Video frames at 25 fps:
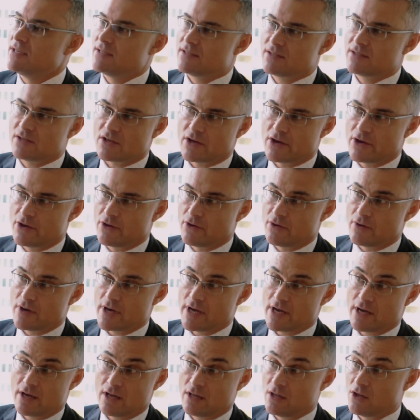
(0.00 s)
So
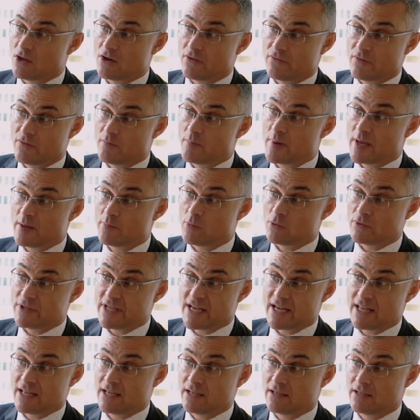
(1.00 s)
a lot of the people
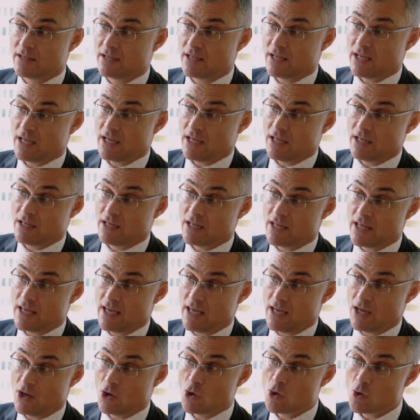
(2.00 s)
down in
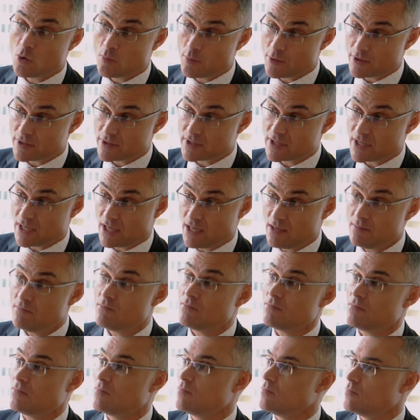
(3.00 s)
the corporate
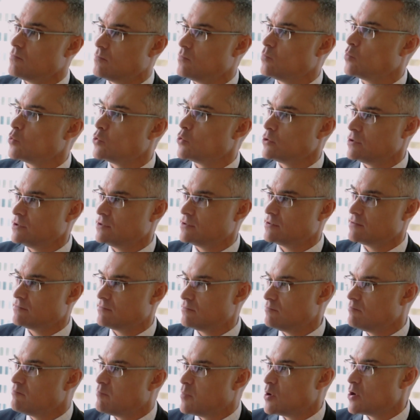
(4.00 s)
team wouldn't
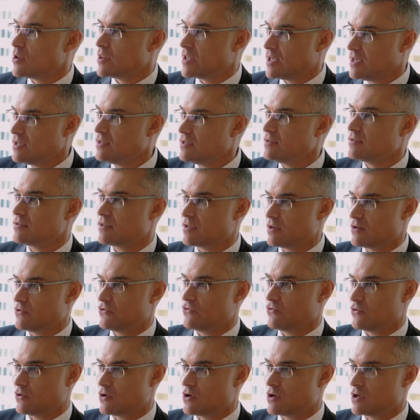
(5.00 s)
bother going
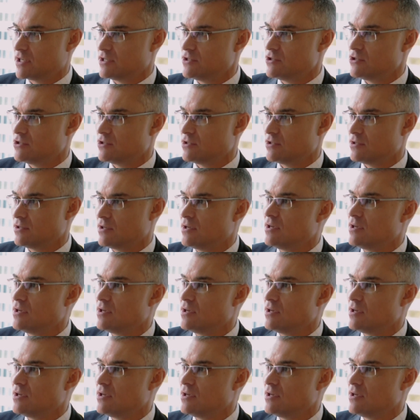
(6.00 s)
through college.